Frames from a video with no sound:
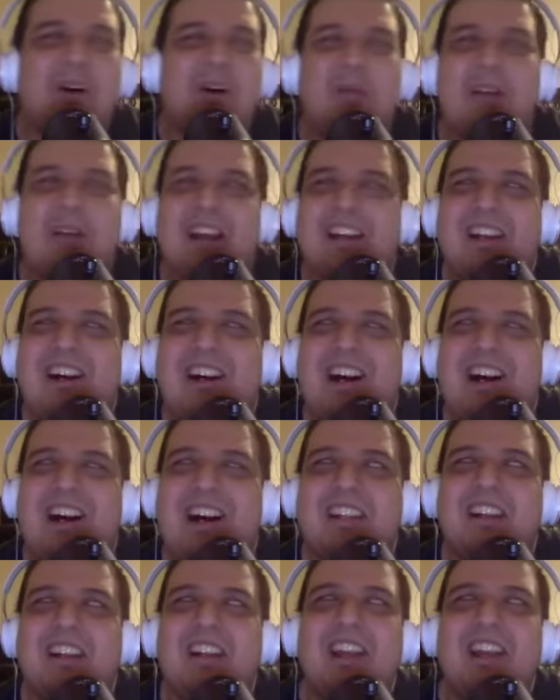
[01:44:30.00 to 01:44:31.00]
my God.
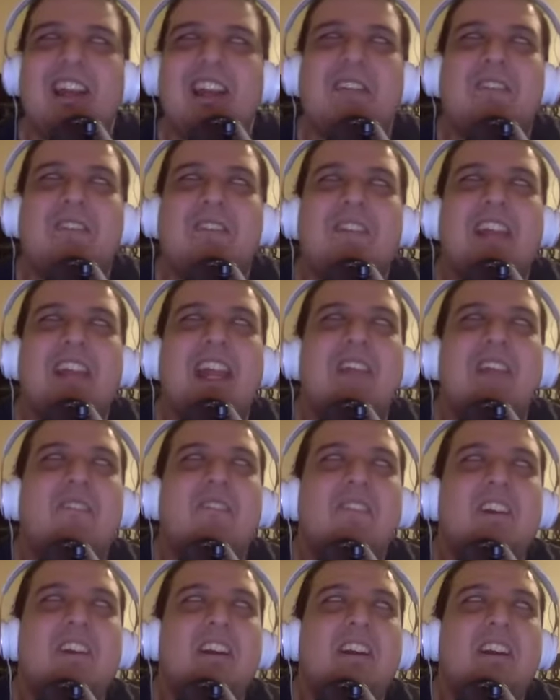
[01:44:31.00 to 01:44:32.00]
If if
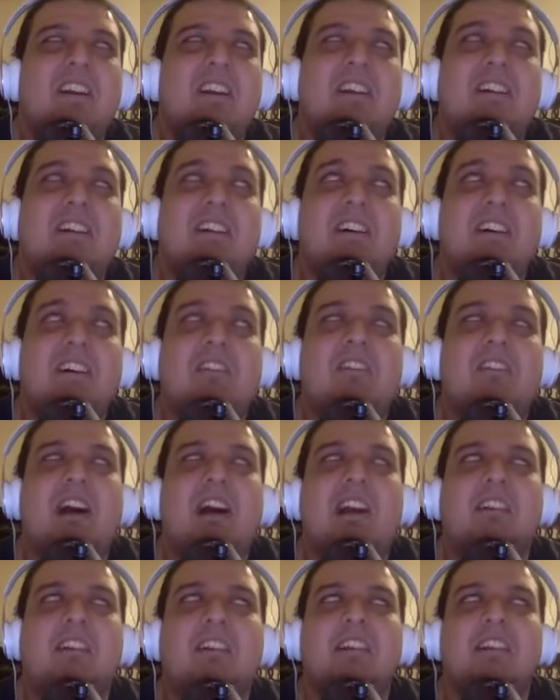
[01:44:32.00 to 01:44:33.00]
well, I
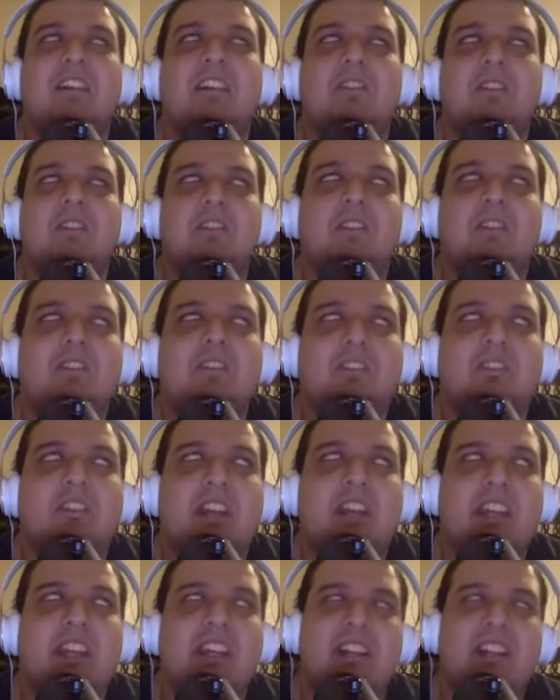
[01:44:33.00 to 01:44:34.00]
don't think you'll do it to
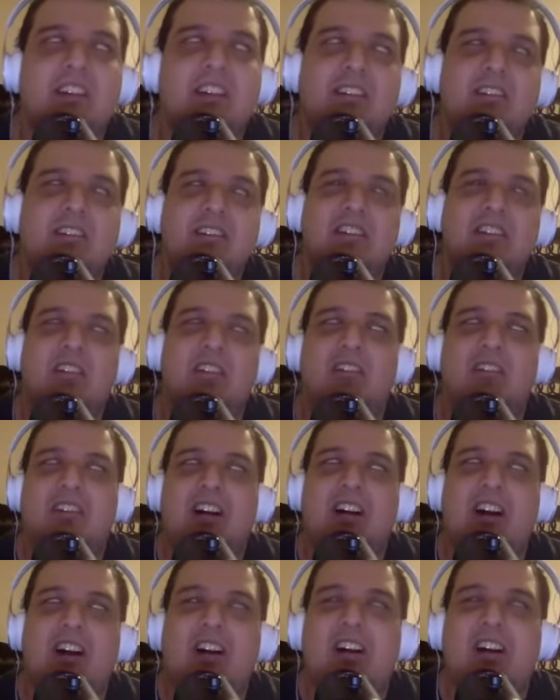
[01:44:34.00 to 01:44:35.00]
Eden. So,
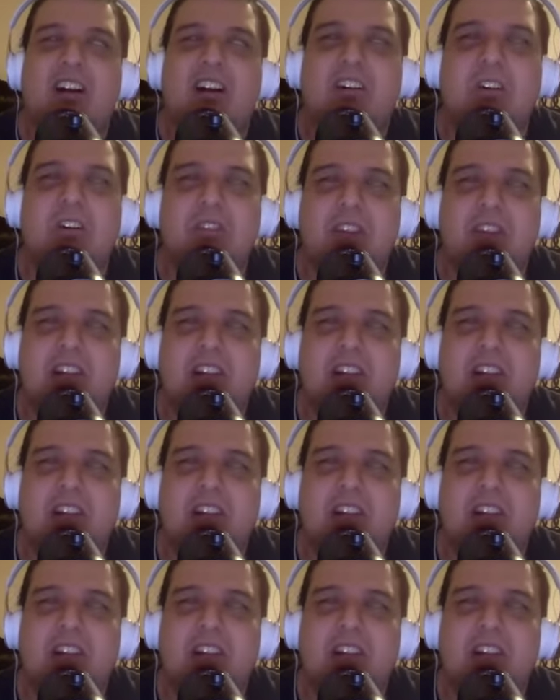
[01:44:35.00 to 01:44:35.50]
I'll, I'll go there.